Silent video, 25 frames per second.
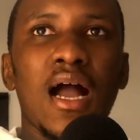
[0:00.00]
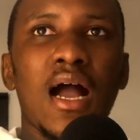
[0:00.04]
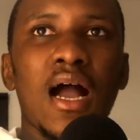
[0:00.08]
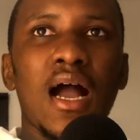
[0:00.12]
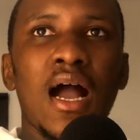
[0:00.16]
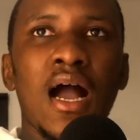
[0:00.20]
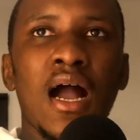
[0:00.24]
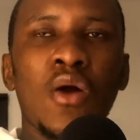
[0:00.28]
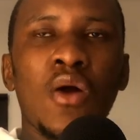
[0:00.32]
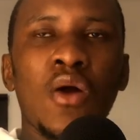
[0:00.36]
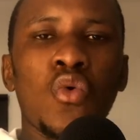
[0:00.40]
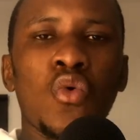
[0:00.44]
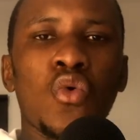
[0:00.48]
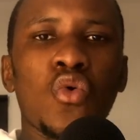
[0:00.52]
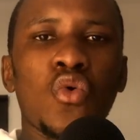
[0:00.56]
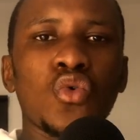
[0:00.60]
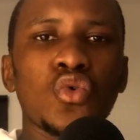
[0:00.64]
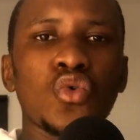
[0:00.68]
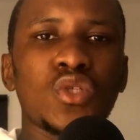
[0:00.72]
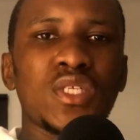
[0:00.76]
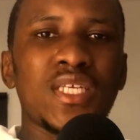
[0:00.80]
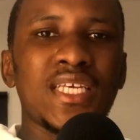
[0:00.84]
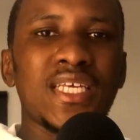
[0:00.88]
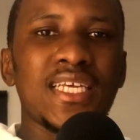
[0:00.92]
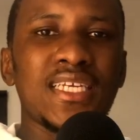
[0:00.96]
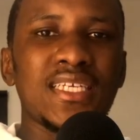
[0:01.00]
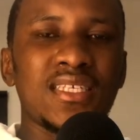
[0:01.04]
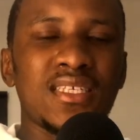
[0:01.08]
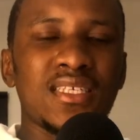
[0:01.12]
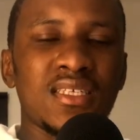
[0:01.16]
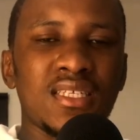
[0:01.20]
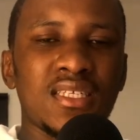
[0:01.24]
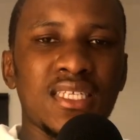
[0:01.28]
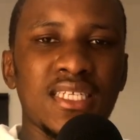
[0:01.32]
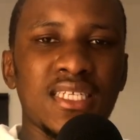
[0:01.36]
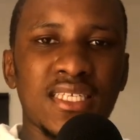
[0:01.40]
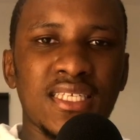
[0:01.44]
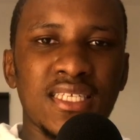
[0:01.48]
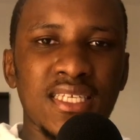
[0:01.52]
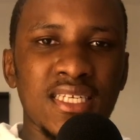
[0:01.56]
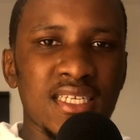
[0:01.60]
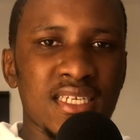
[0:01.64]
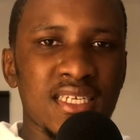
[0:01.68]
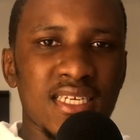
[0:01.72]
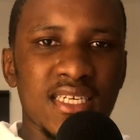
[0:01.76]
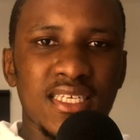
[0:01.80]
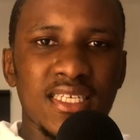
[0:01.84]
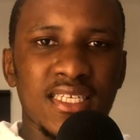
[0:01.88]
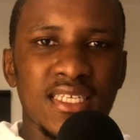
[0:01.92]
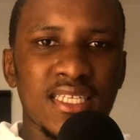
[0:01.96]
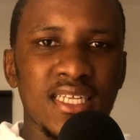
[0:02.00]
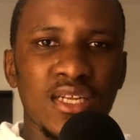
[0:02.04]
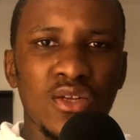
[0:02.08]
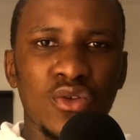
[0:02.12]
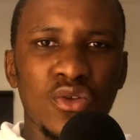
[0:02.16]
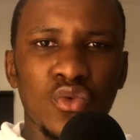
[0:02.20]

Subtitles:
akukho ukuthi he's disinterested,